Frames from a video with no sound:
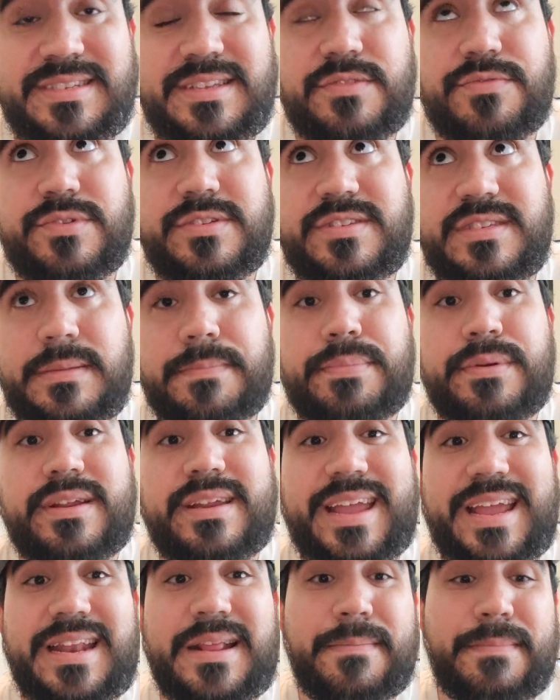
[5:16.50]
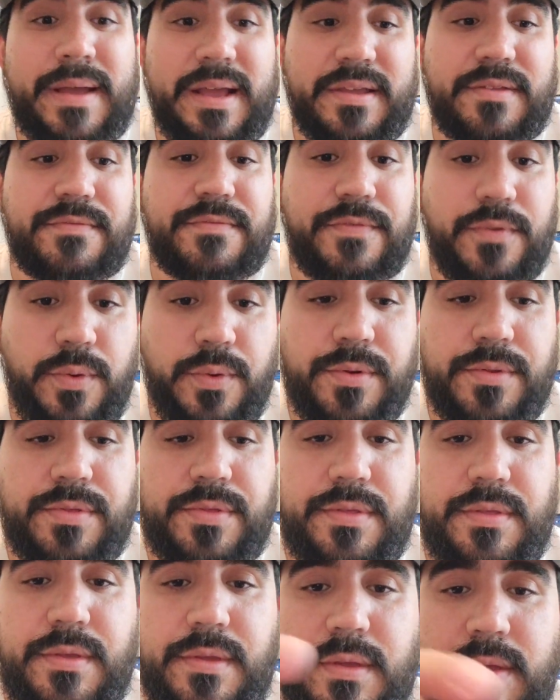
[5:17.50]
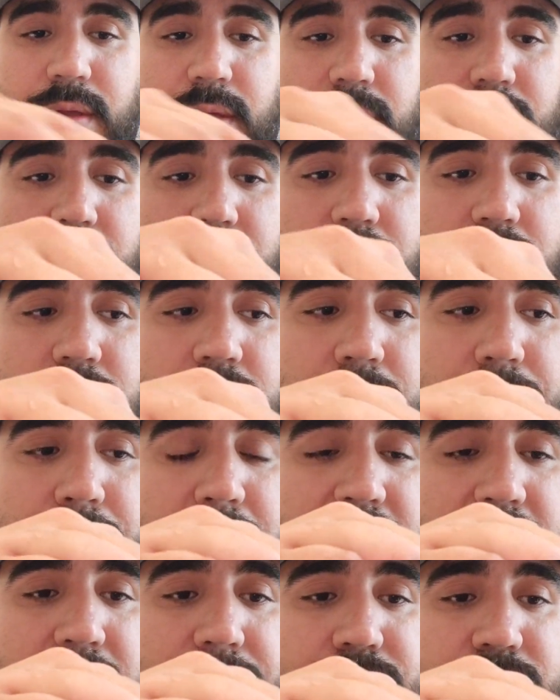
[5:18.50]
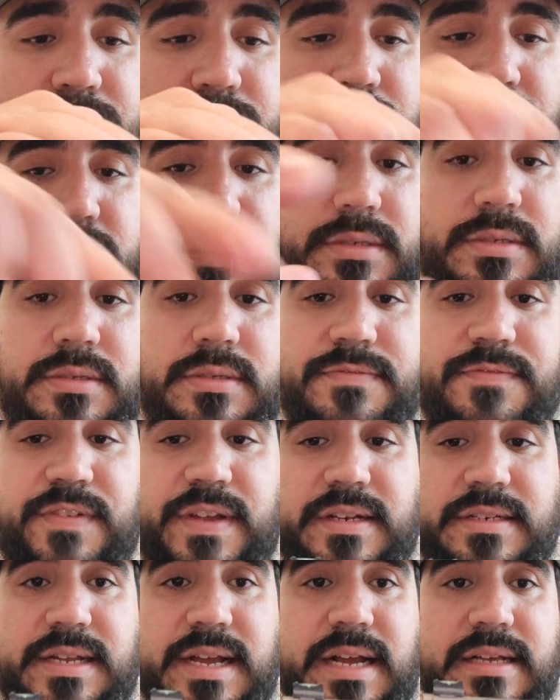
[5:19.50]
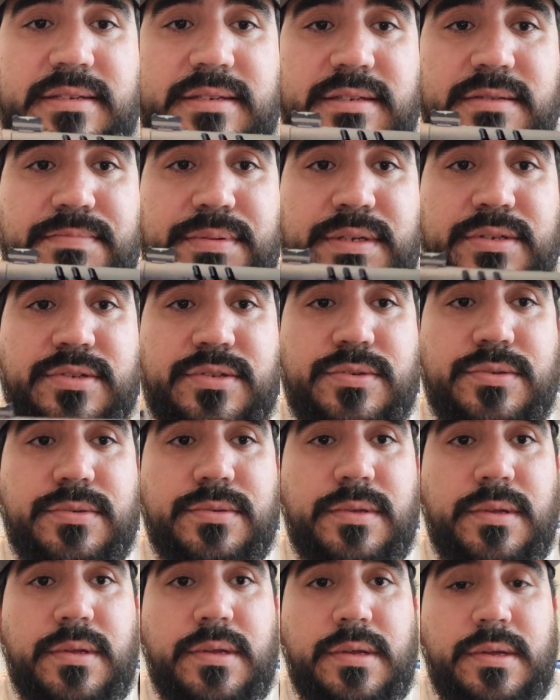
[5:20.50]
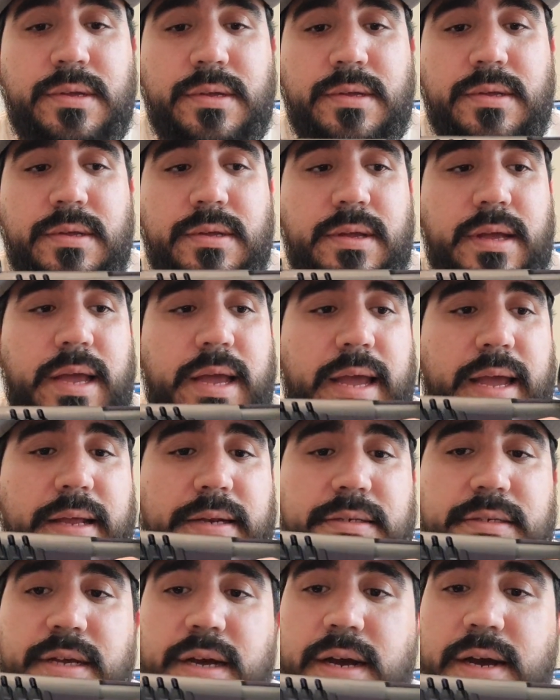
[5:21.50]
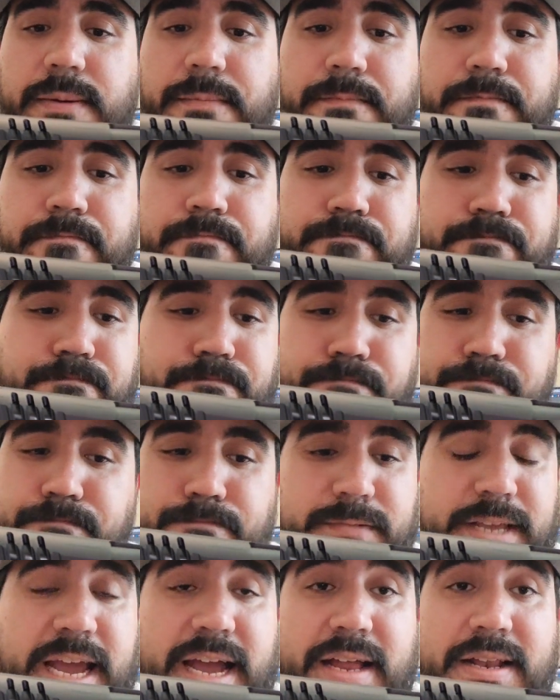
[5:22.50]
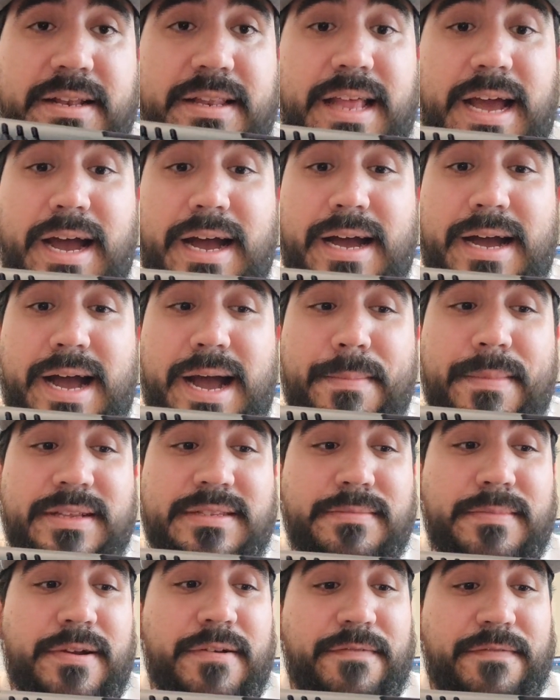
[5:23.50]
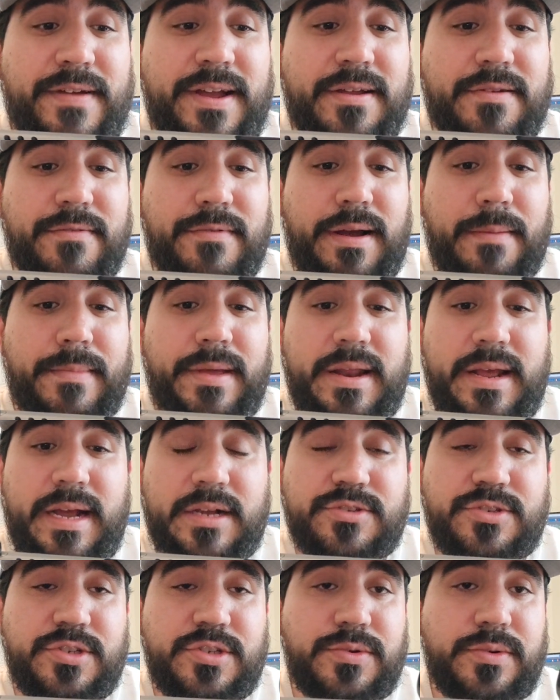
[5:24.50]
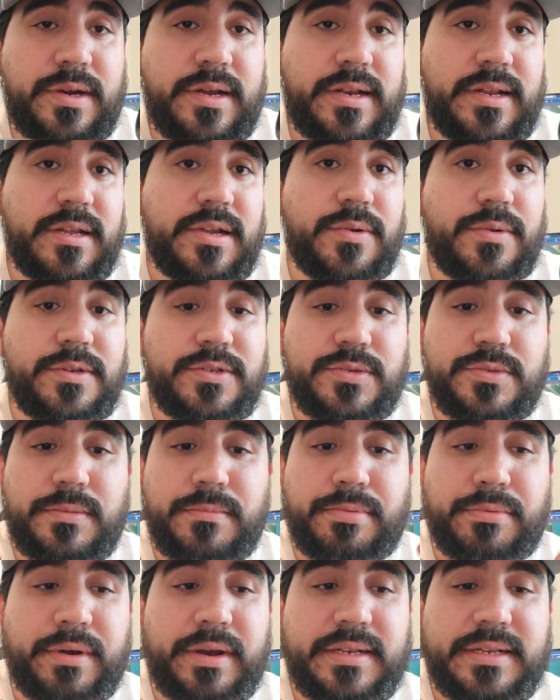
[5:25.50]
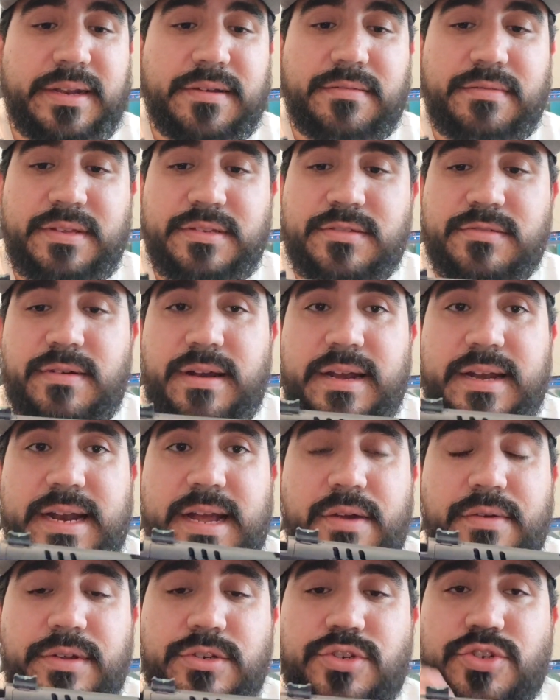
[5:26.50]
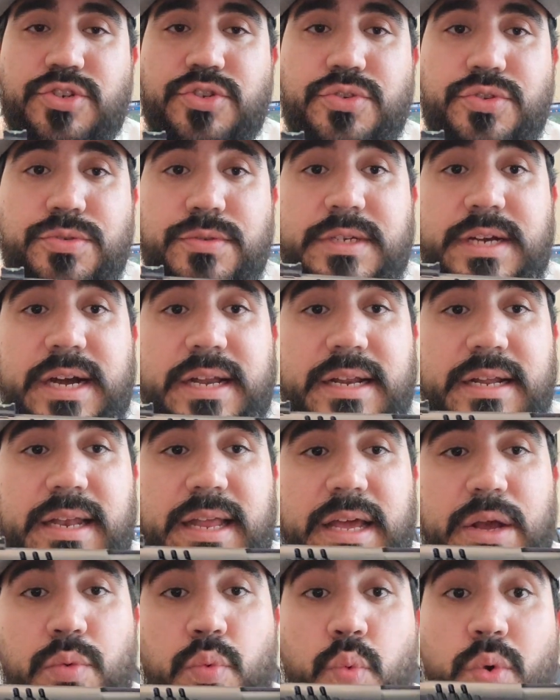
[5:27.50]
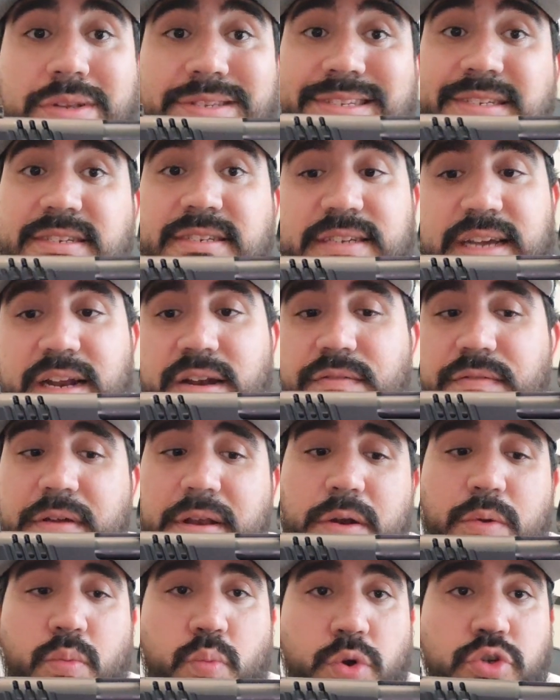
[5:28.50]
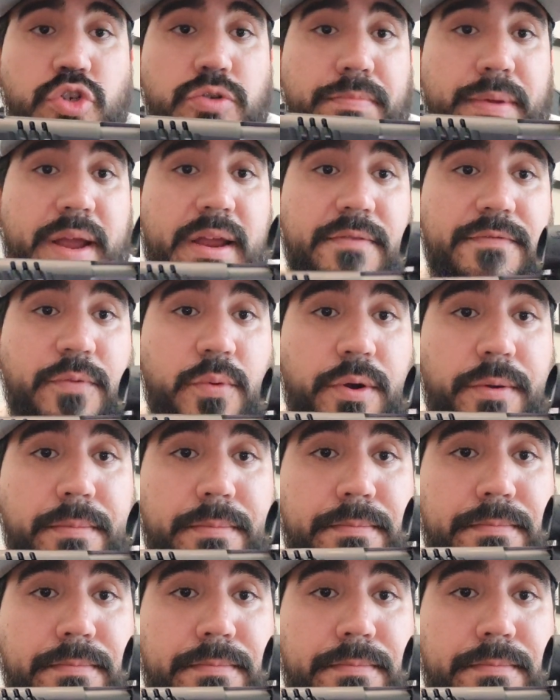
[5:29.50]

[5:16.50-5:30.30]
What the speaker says: reciprocating back and forth. Absolutely fantastic pistol. And yeah, as a matter of fact, I'm gonna actually go ahead and go into a breakdown of this right now and show you kind of like what's inside of it and what you're paying for.